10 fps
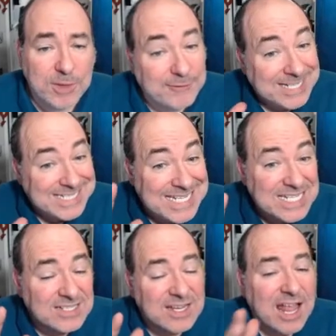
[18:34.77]
But if I
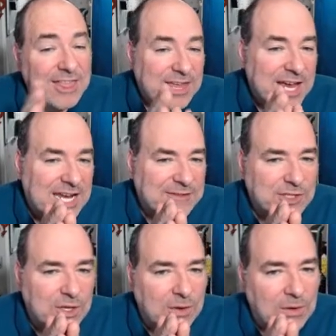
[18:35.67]
didn't, then I'd have to
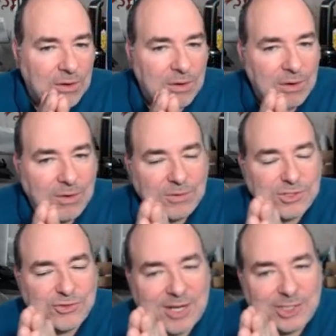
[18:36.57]
go,
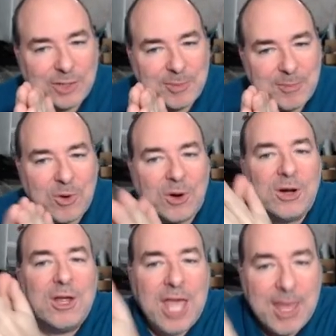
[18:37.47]
stretch a little bit more
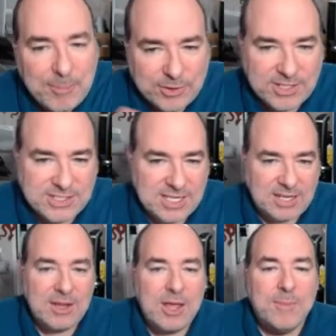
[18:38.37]
and put this
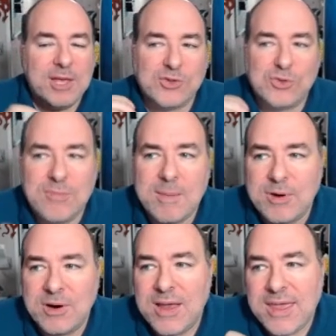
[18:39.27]
in. Because
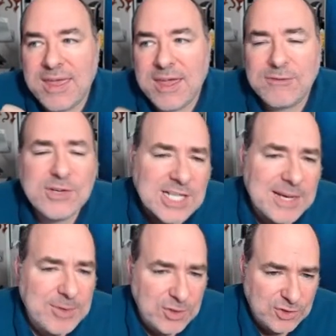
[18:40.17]
remember, every
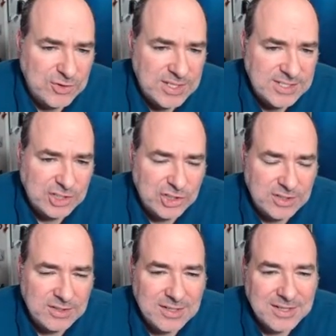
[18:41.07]
time you use a
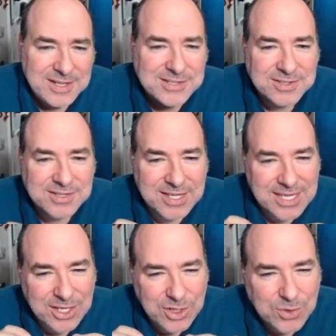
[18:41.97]
transition, it's going to
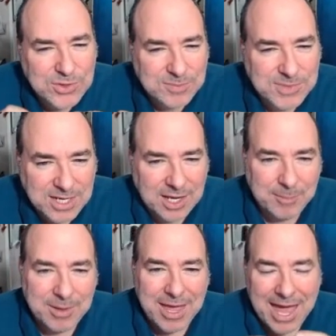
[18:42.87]
use some
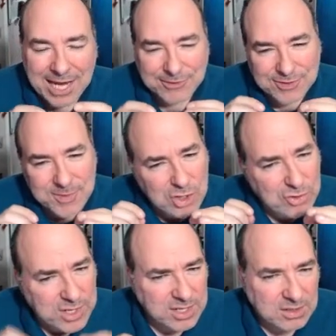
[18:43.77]
time. And if something
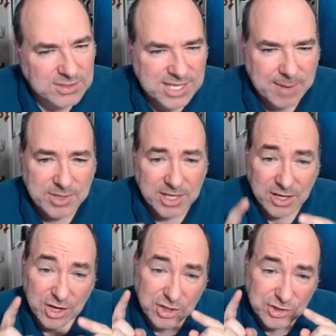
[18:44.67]
critical is happening
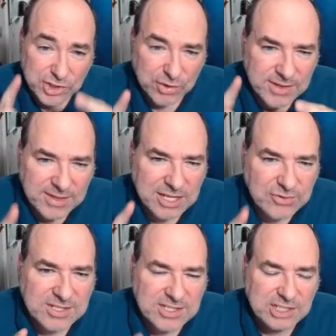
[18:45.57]
during that
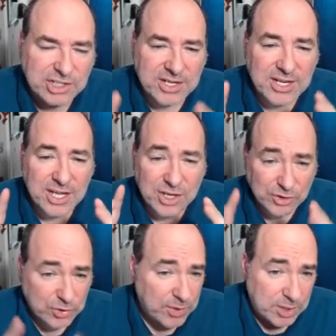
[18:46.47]
transition, you're
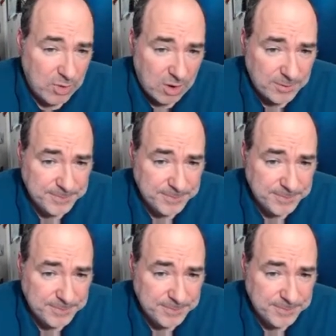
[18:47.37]
doing it wrong.